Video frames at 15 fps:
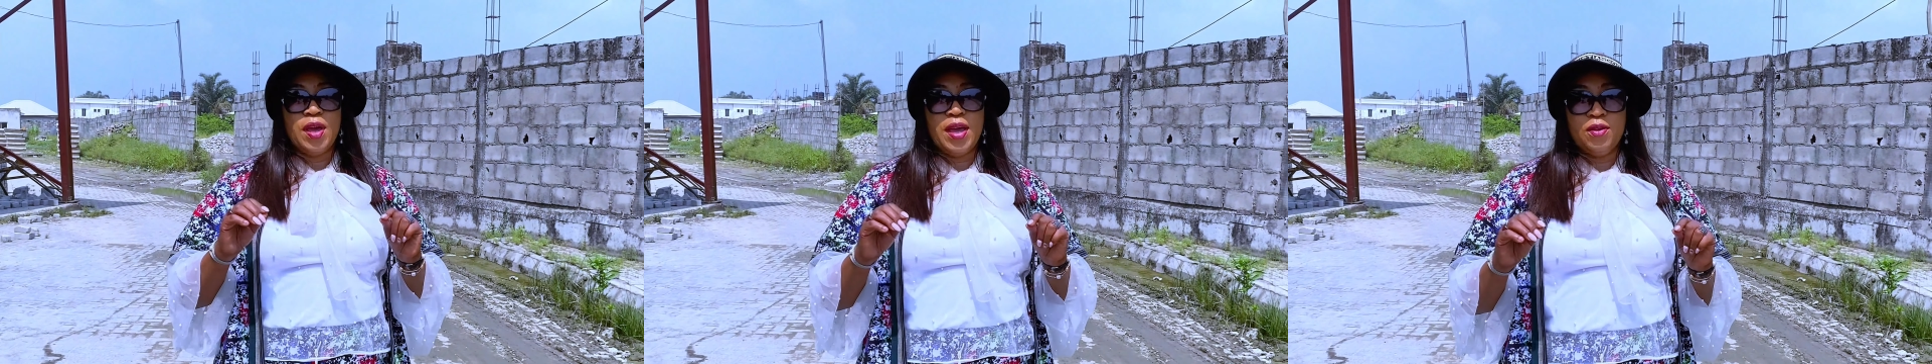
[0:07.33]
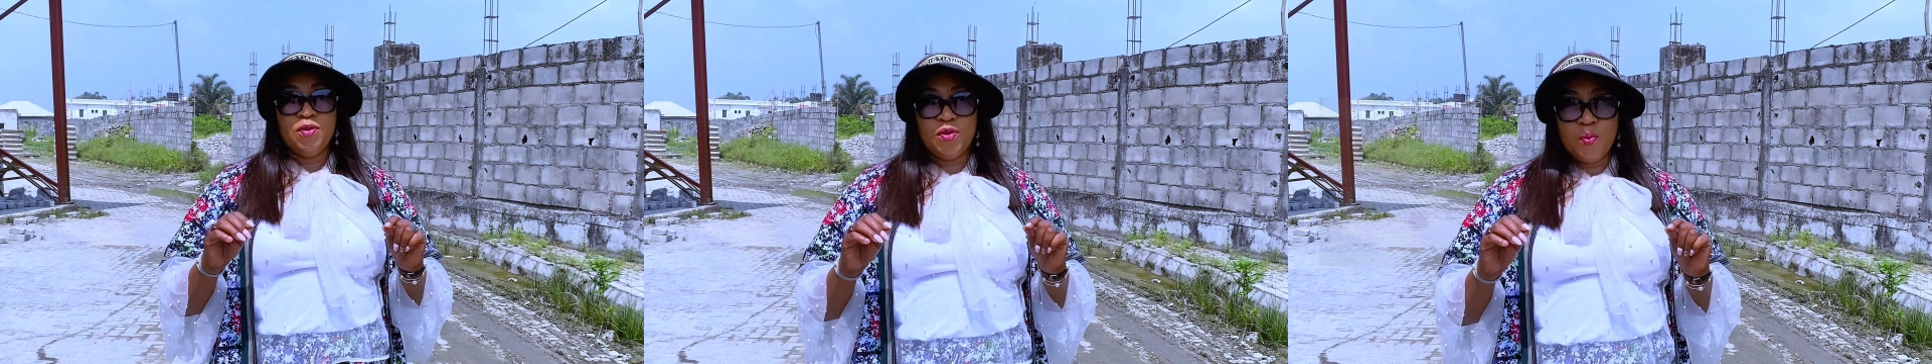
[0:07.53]

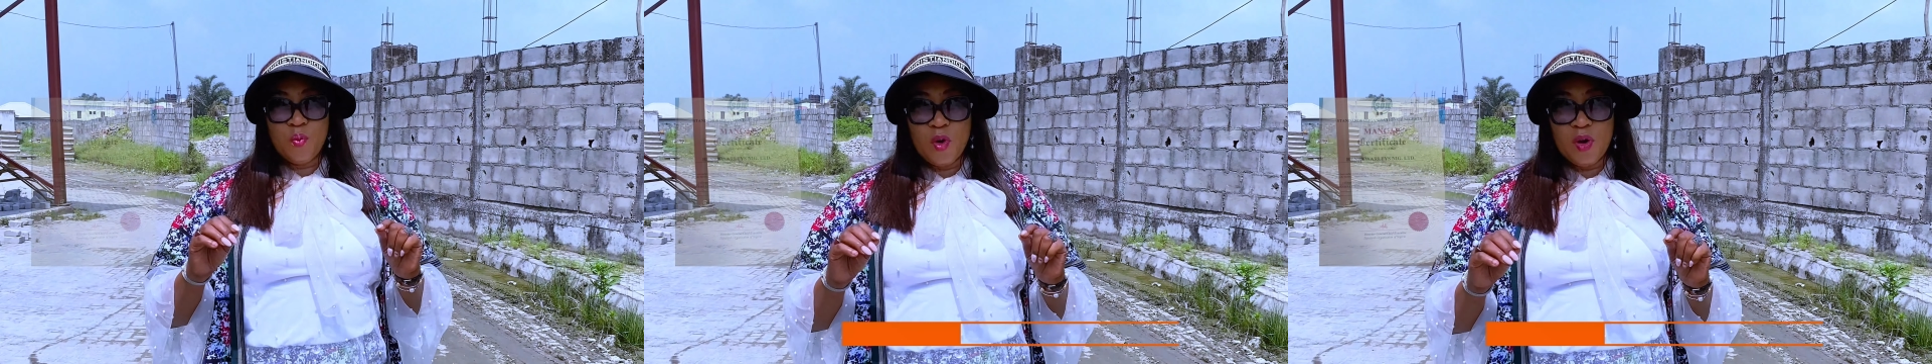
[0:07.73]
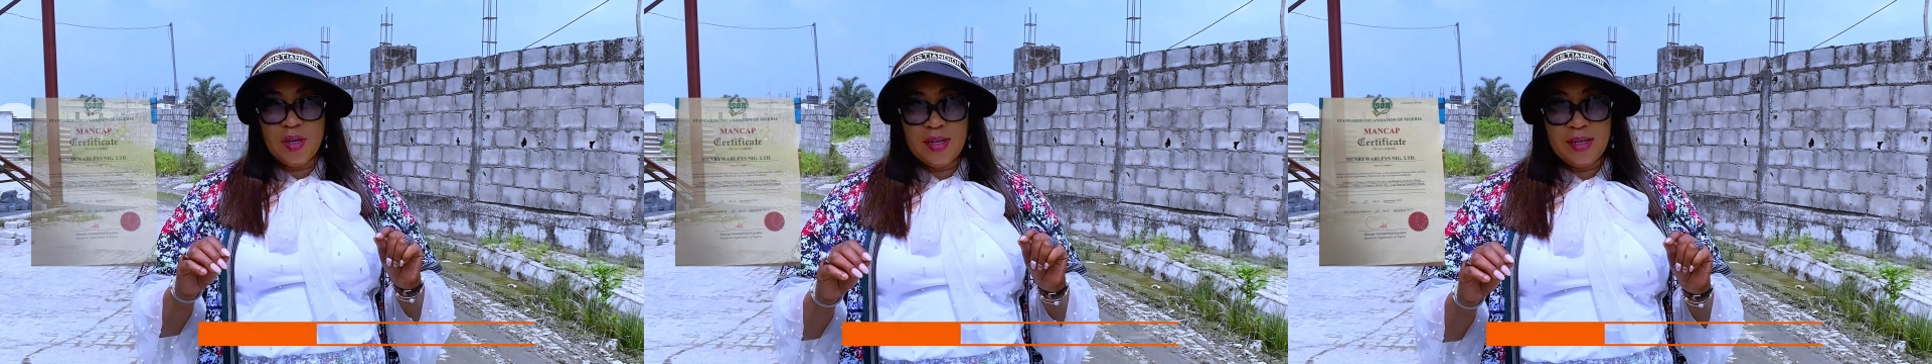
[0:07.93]
Henry
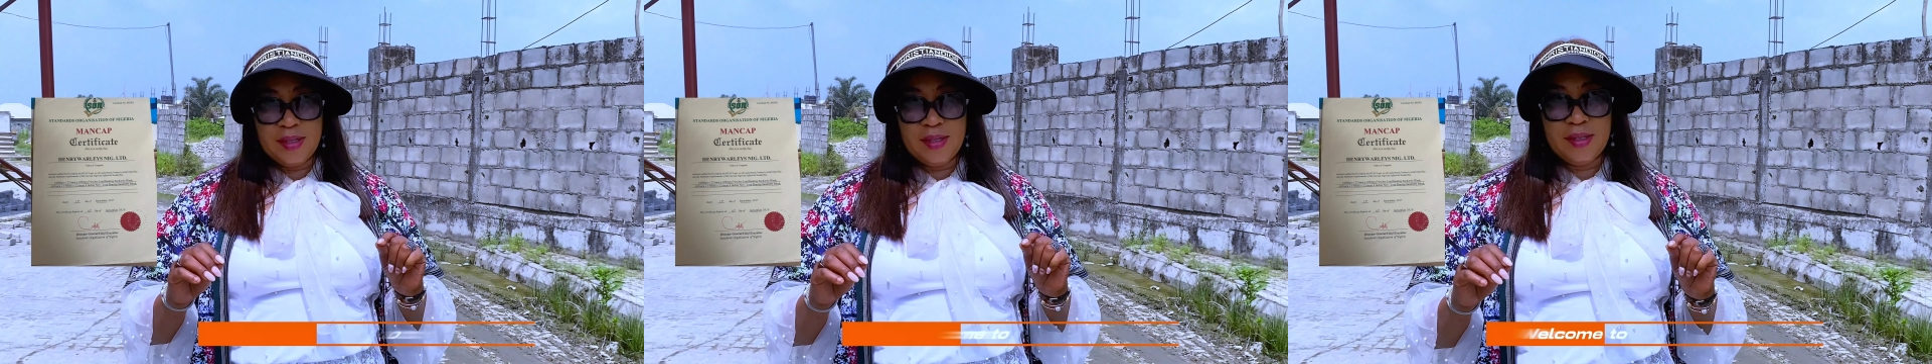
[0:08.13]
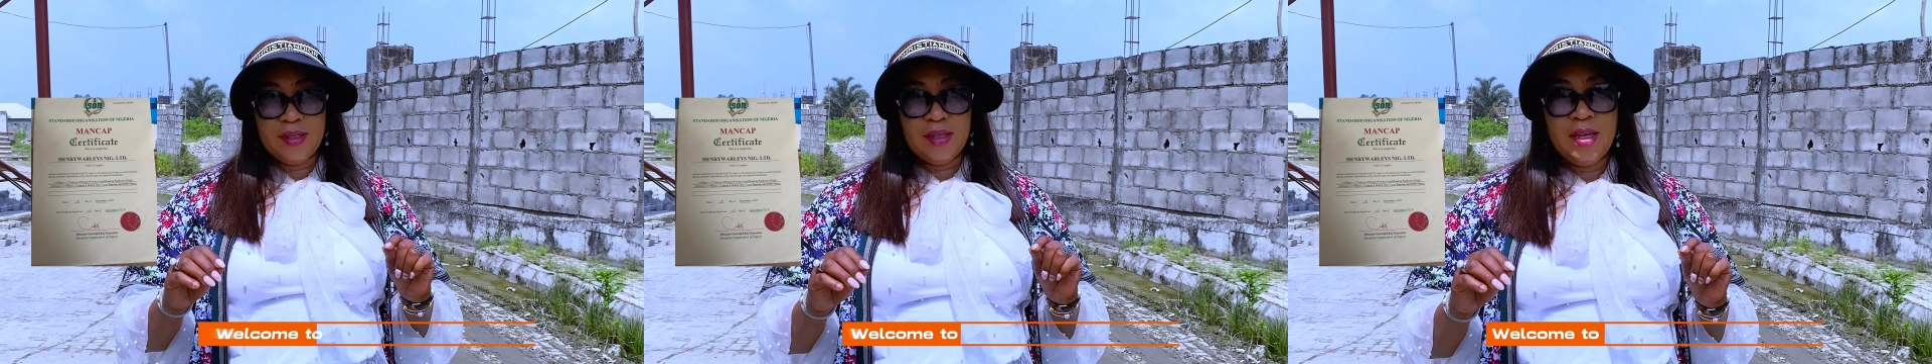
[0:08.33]

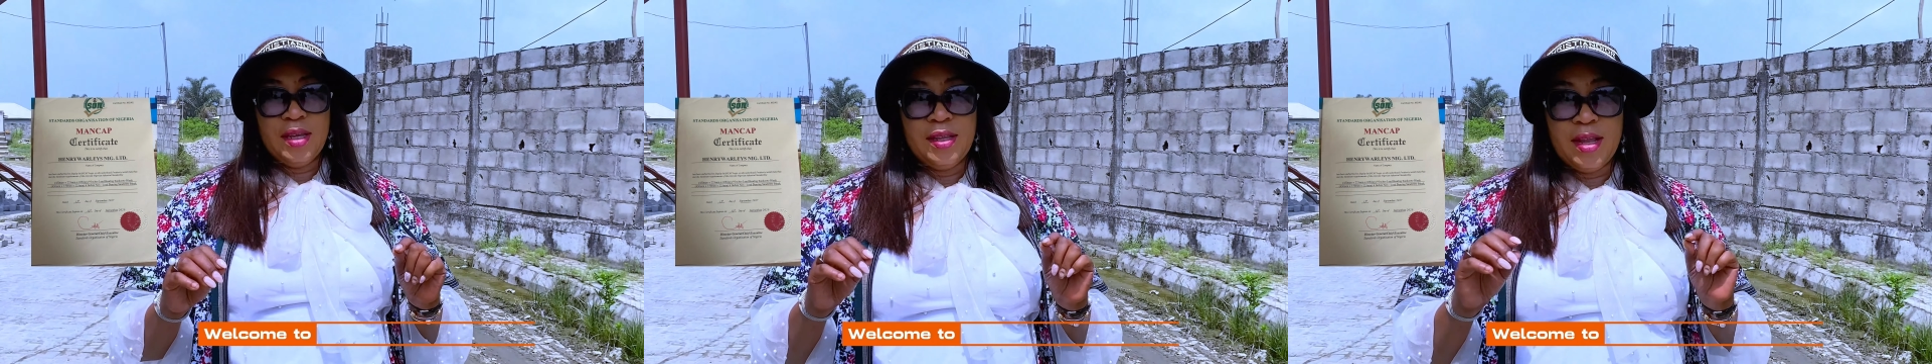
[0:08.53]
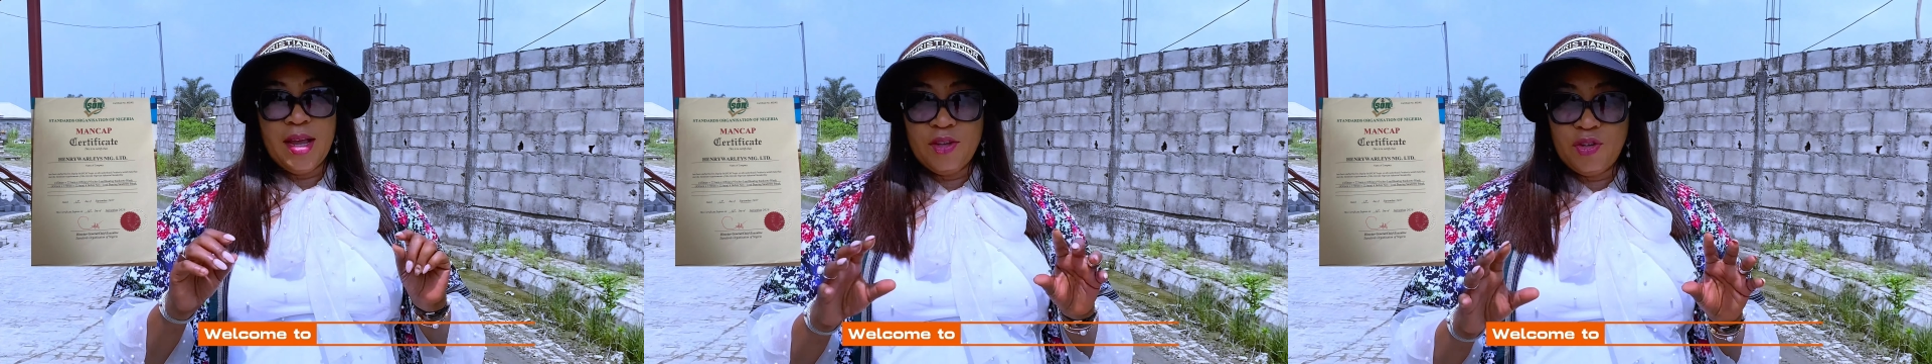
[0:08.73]
Wallis,
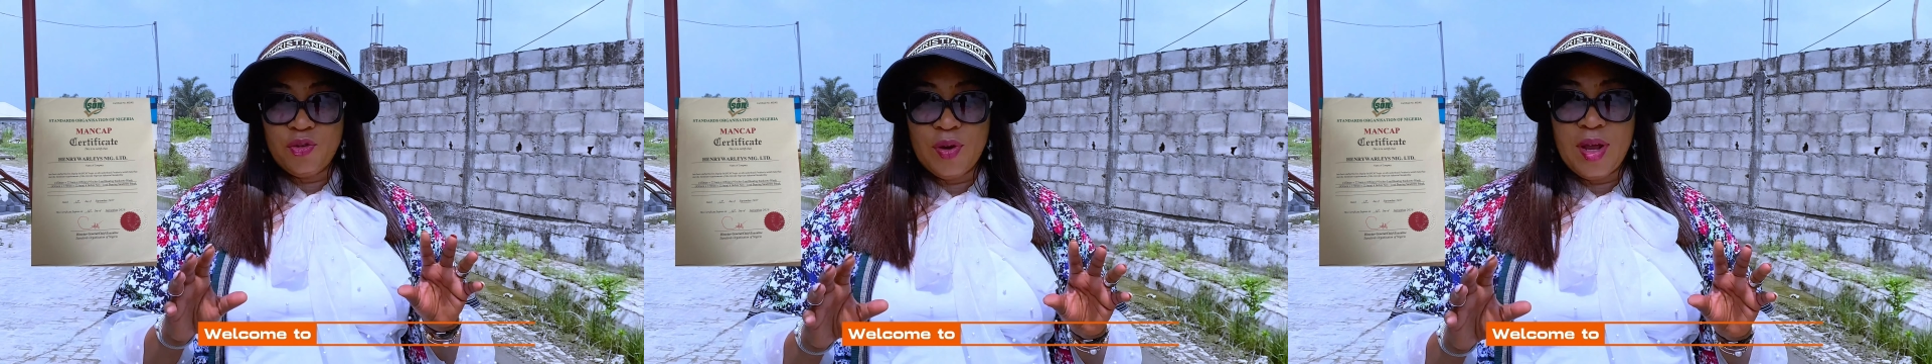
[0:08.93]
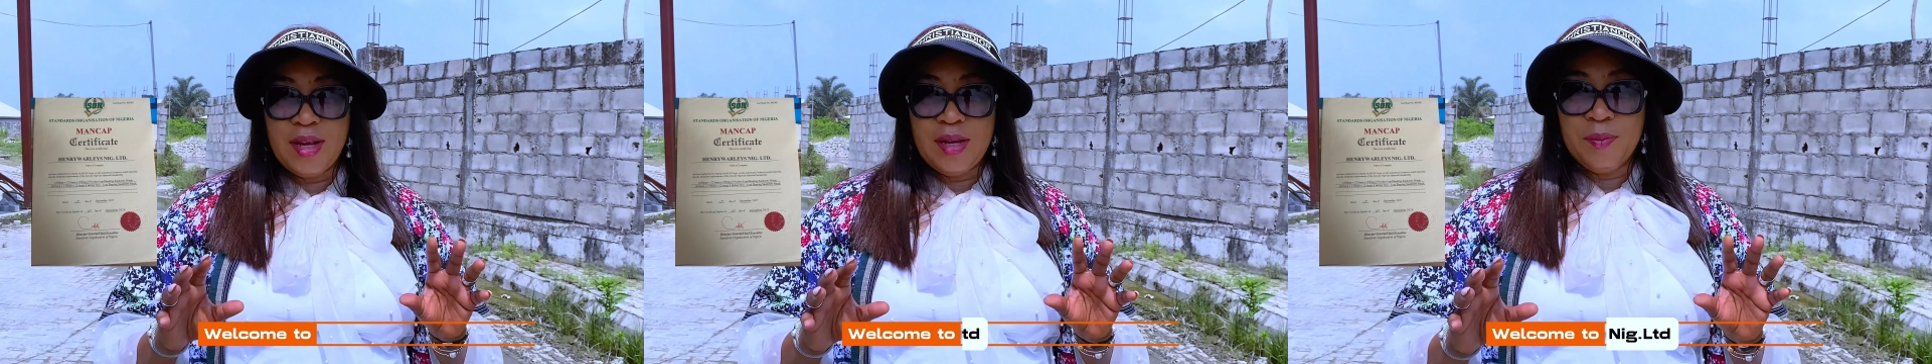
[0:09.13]

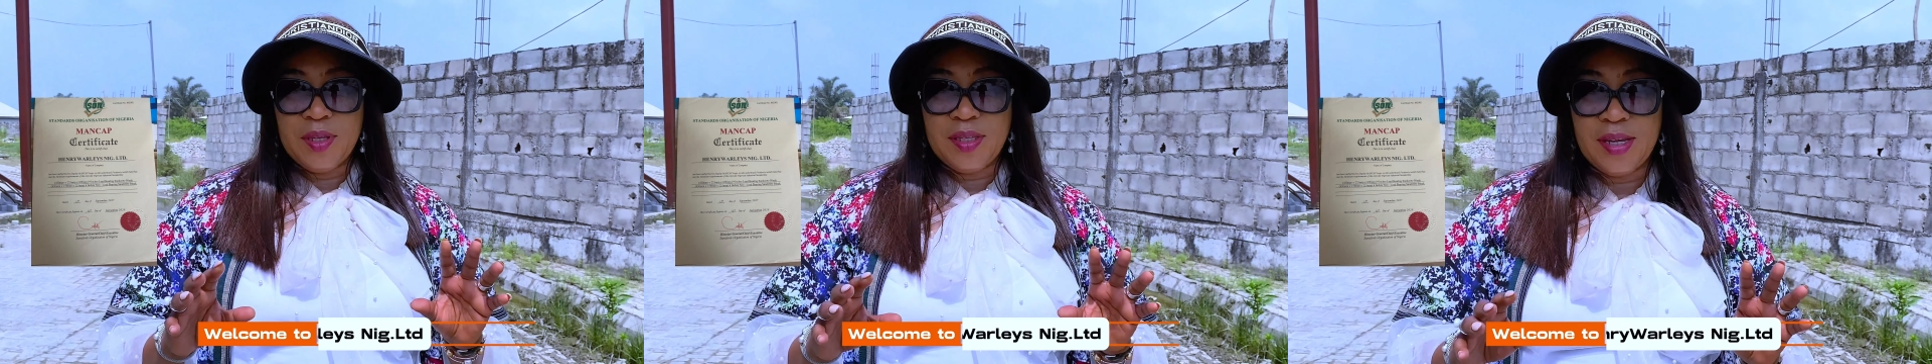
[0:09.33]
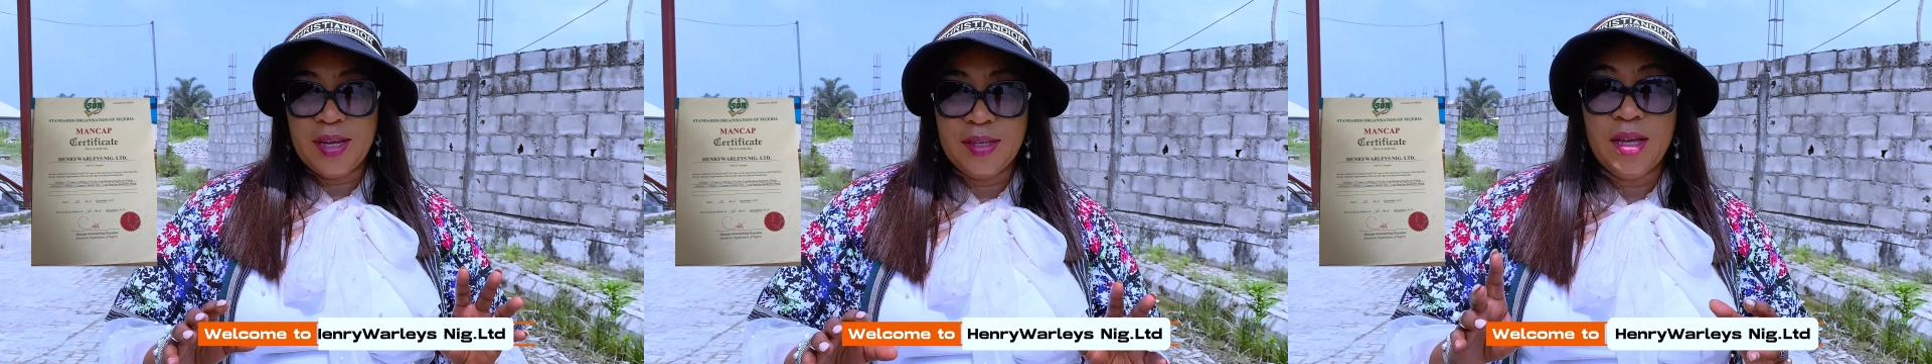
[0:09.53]
Nigeria
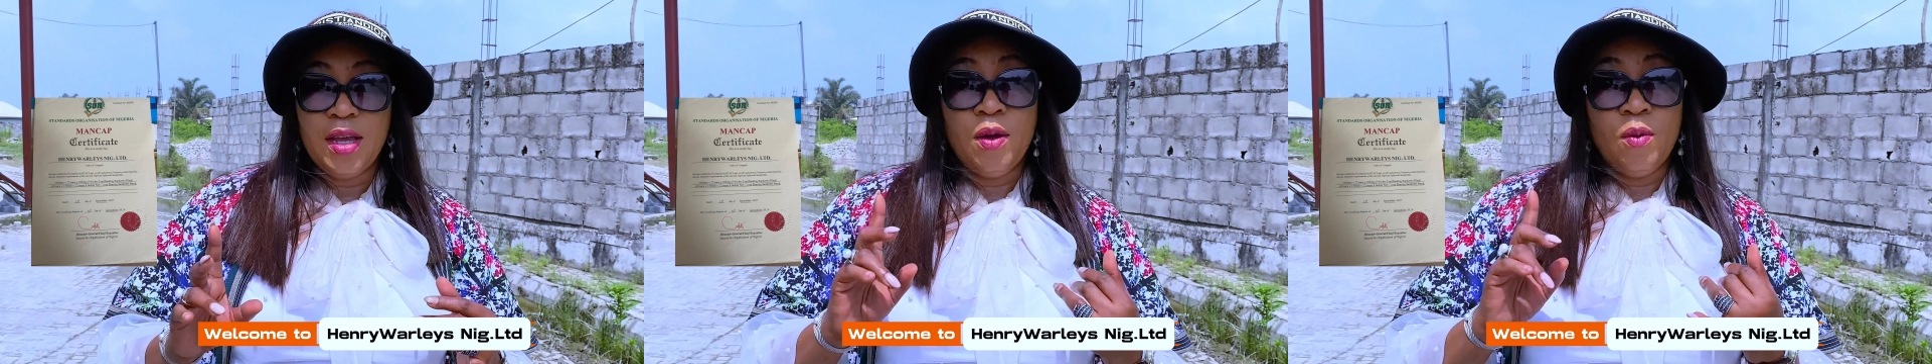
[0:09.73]
Limited.